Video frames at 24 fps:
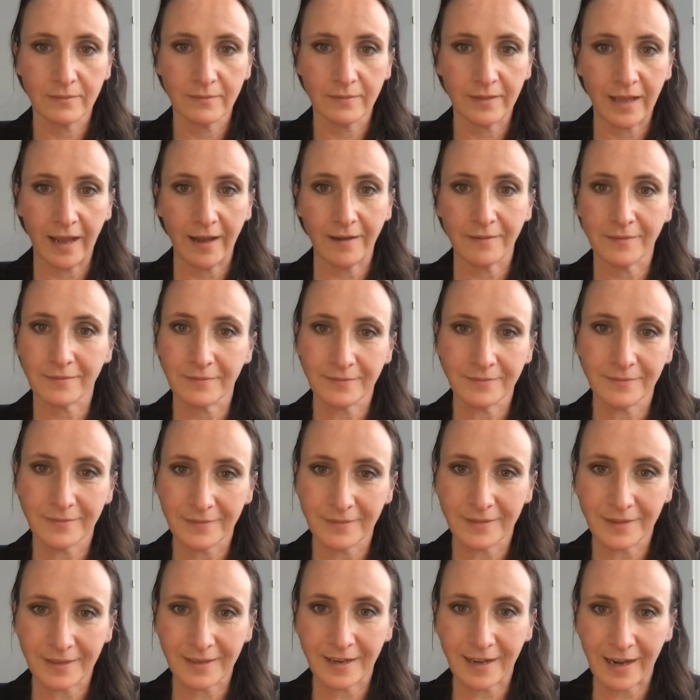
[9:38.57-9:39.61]
that
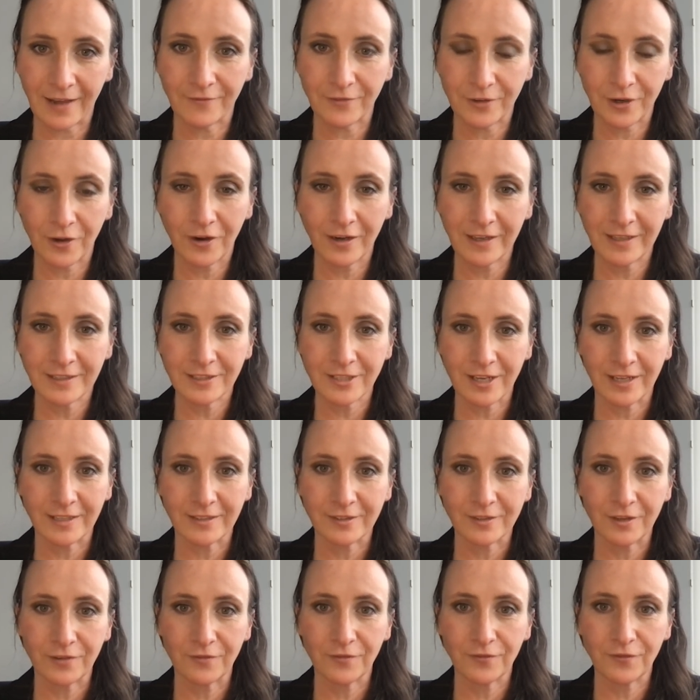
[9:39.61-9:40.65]
clever knowledge
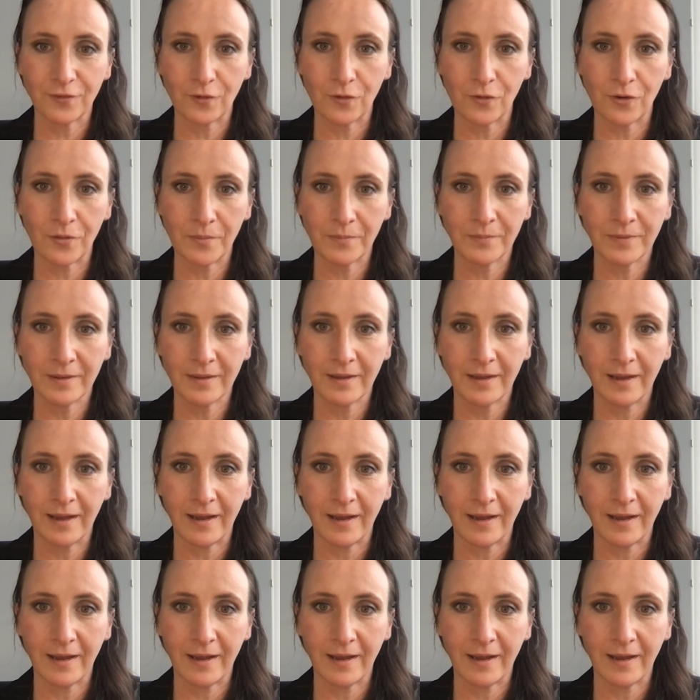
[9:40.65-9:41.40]
and to inform